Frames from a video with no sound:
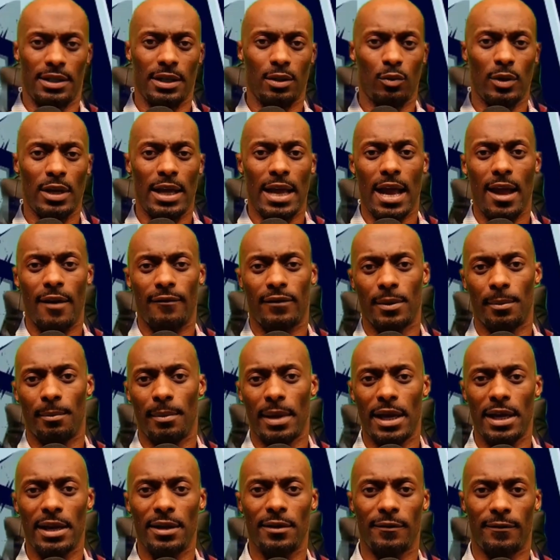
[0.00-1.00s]
Then we have the
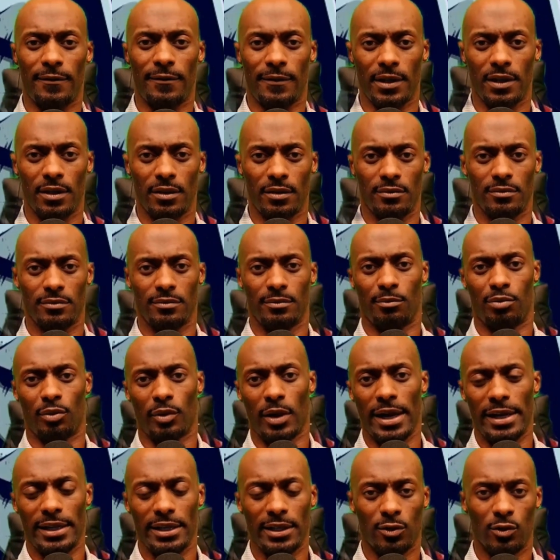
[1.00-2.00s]
main event,
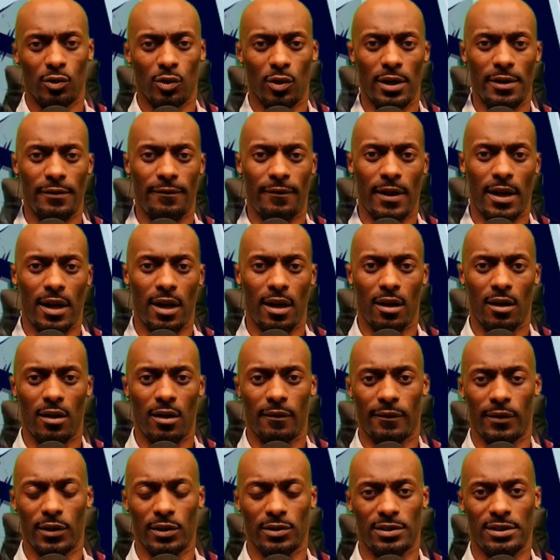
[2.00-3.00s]
Brandon
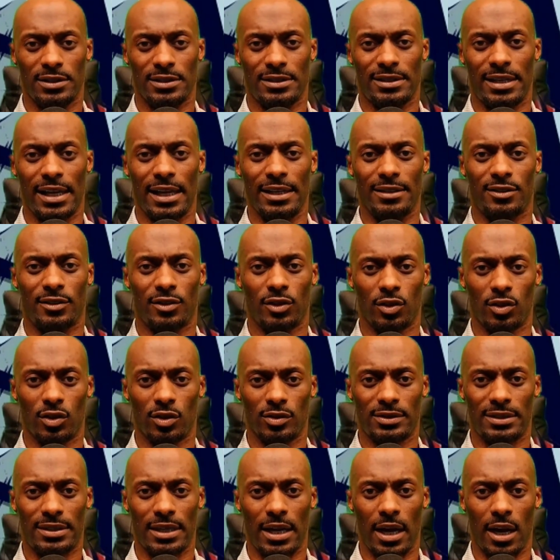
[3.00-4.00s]
Royval versus
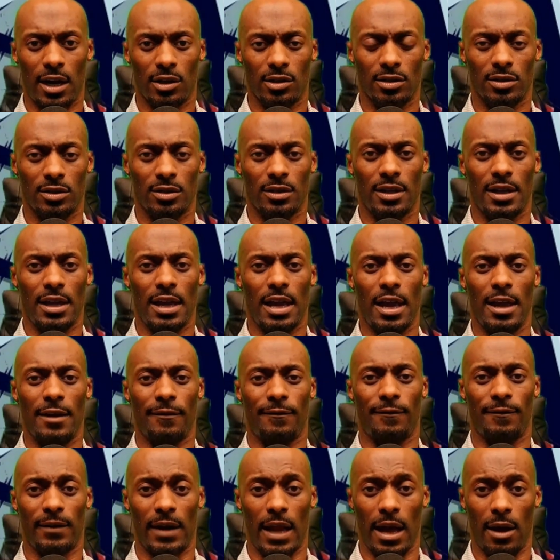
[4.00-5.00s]
Tatsuro Taira
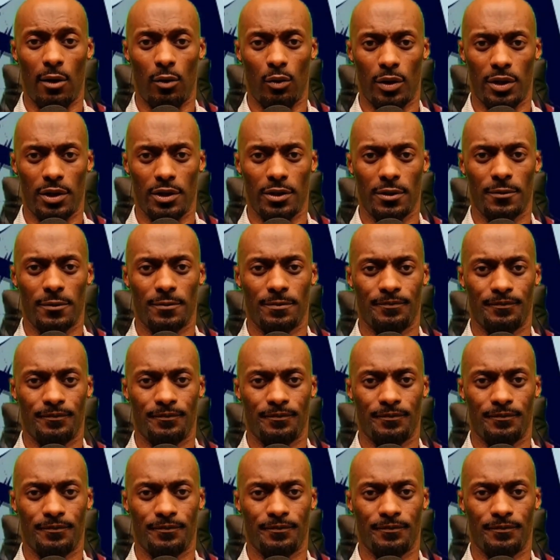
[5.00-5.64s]
at flyweight.